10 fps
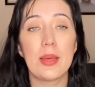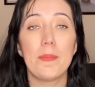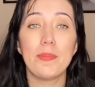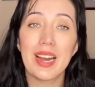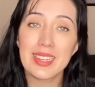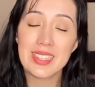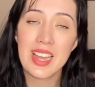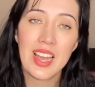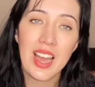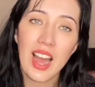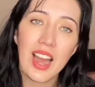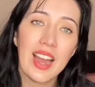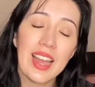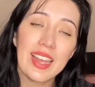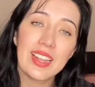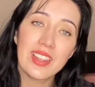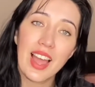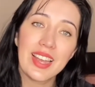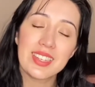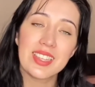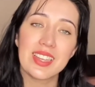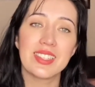but I liked this.